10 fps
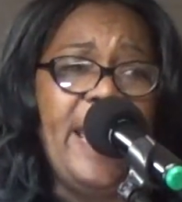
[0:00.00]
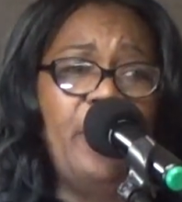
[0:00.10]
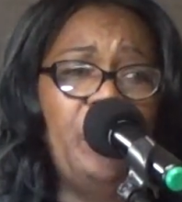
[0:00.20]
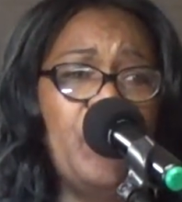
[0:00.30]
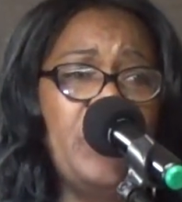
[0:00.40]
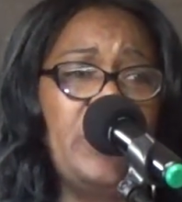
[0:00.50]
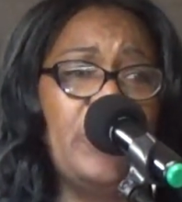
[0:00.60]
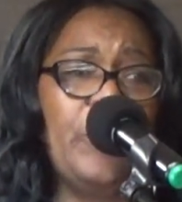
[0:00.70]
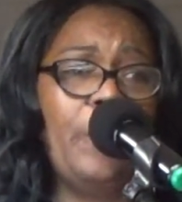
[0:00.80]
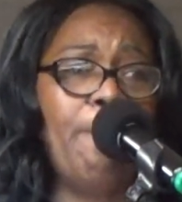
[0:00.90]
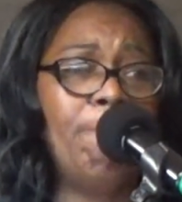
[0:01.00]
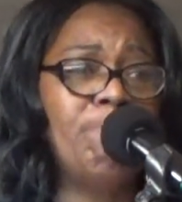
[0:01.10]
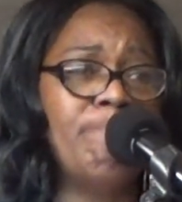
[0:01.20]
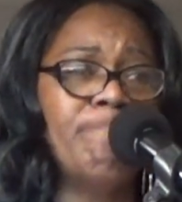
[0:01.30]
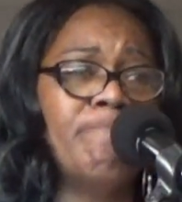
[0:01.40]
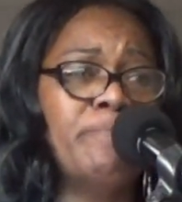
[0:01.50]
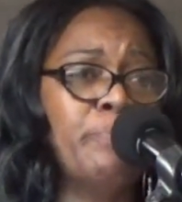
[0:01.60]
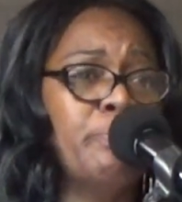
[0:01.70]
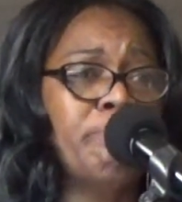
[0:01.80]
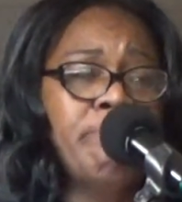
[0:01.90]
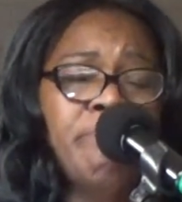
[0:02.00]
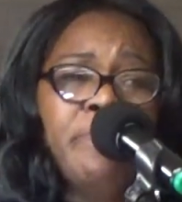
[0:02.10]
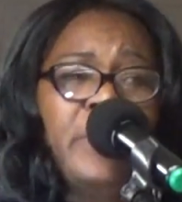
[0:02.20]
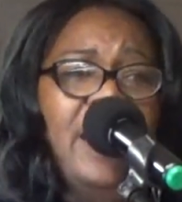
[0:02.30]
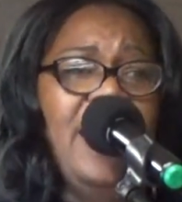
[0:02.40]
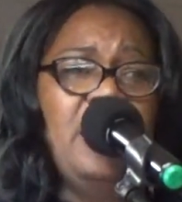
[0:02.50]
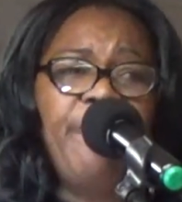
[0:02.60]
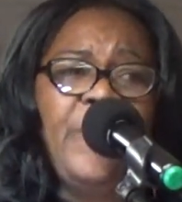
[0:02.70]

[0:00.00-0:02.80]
down on you. He's